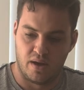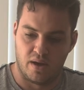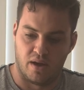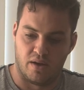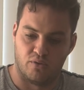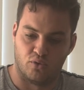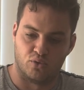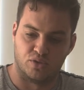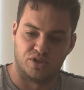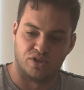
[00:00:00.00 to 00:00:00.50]

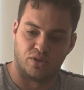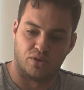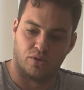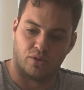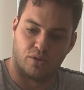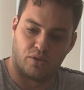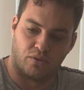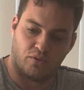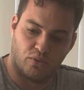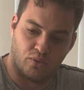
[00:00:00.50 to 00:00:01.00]
I've also
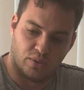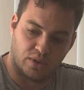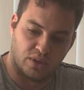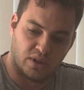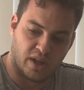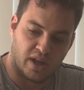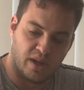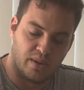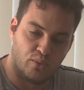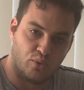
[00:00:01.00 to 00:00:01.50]
gone through and
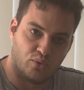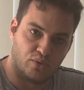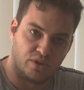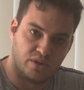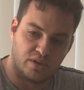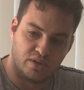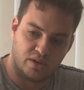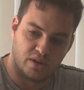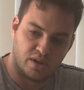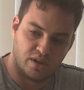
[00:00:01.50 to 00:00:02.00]
labelled
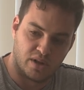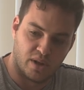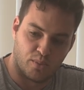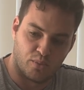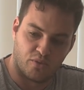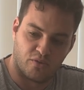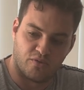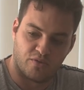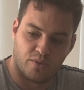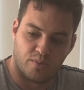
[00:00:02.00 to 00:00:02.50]
a
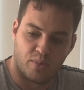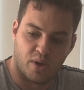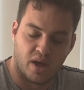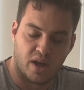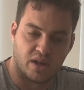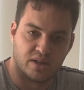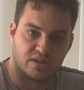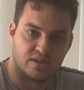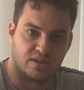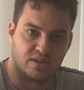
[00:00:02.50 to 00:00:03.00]
number of the
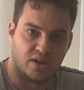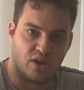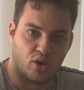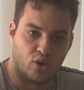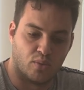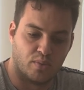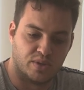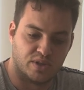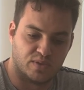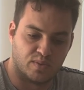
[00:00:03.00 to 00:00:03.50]
parts to
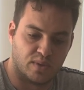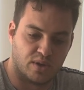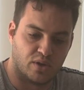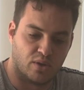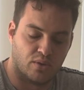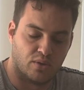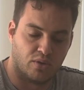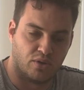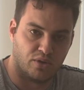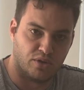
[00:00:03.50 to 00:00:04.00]
help as we
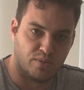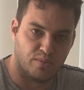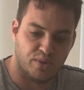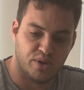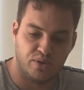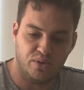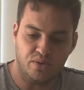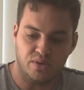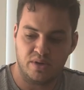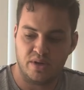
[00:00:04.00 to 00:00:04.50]
go along the
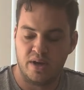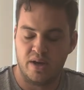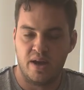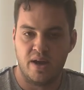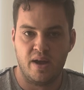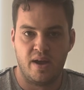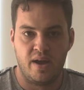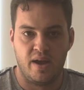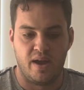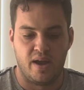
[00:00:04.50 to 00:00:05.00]
build.
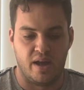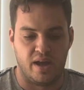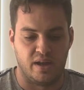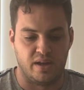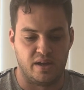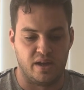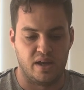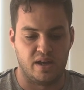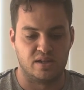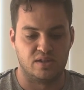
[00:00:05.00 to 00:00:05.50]

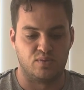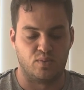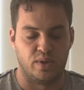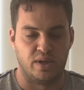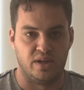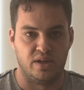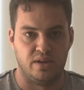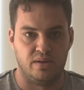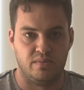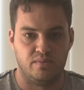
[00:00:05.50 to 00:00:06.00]
And as
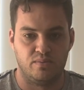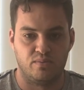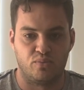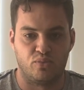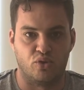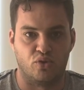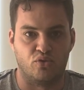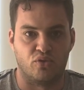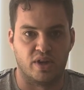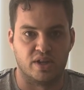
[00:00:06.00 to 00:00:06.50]
we
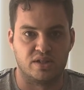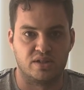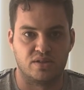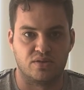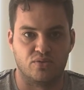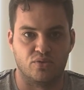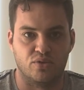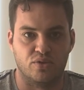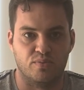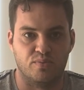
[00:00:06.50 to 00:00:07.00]
progress
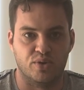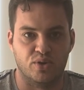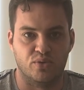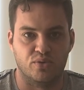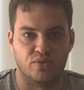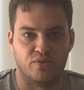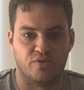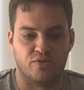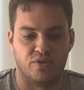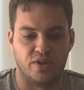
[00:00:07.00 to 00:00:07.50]
through the
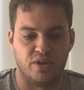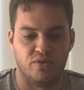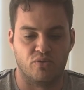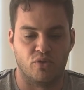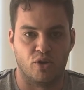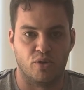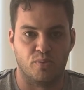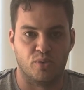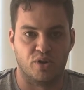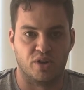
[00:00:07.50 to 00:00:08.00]
build of the
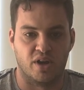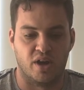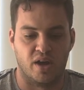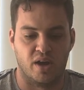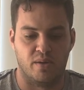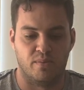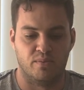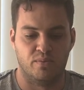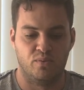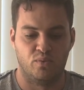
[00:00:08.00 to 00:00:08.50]
robot
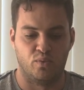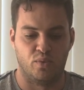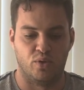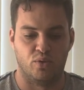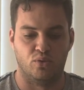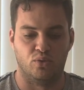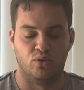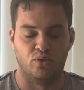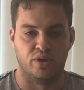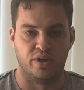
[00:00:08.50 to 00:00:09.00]
arm,
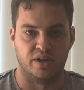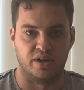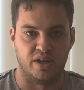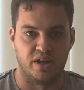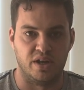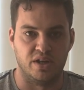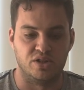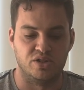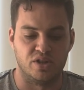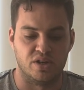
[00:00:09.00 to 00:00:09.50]
we'll look at
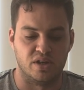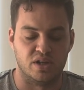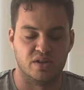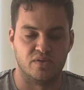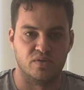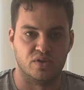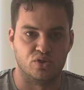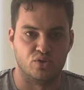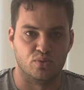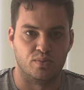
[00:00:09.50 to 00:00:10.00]
each
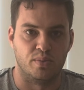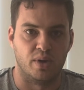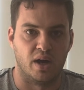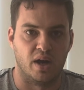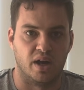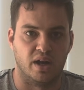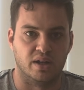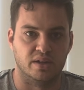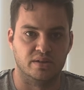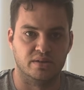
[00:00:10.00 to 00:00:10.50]
individual
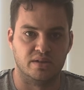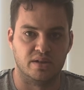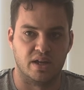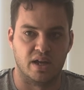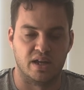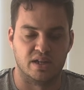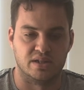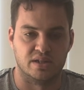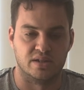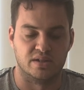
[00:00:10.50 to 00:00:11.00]
part
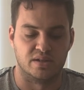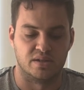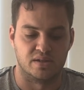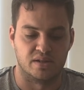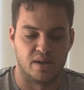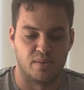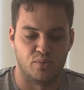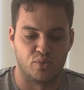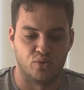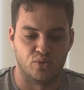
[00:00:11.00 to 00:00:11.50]
as it's
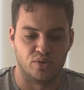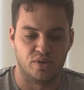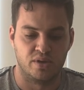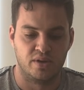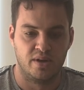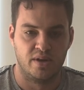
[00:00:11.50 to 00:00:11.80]
assembled.